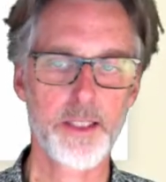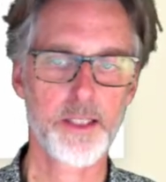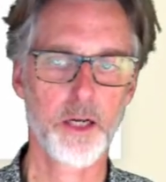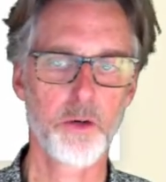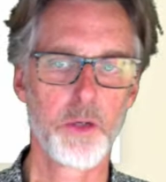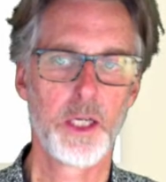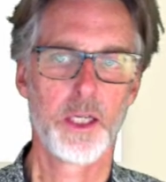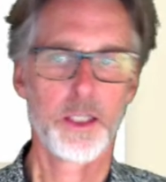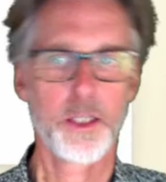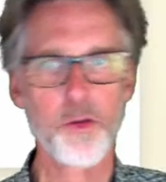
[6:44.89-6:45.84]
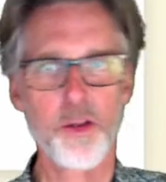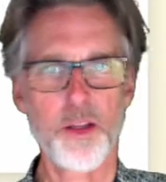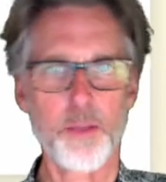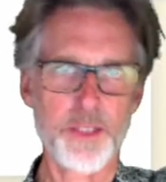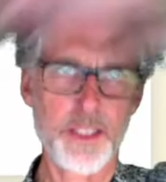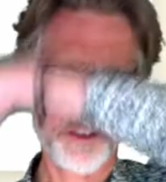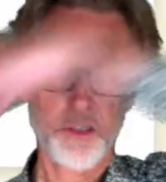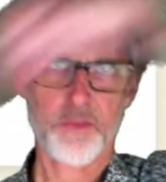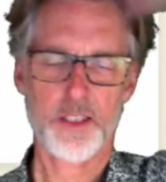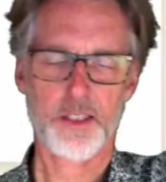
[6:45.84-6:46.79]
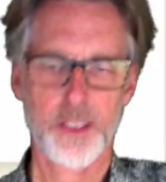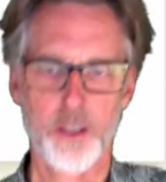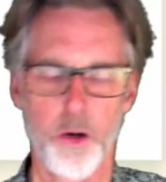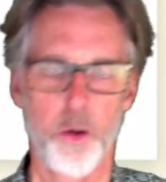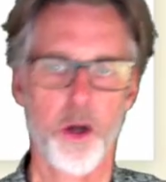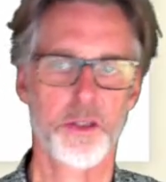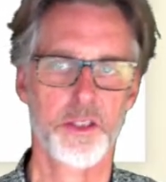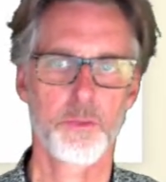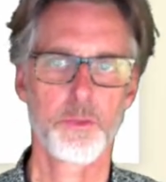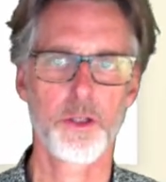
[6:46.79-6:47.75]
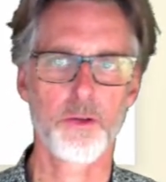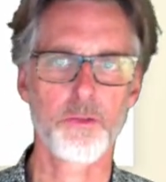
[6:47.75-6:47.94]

So note that the position of the 0 also moves.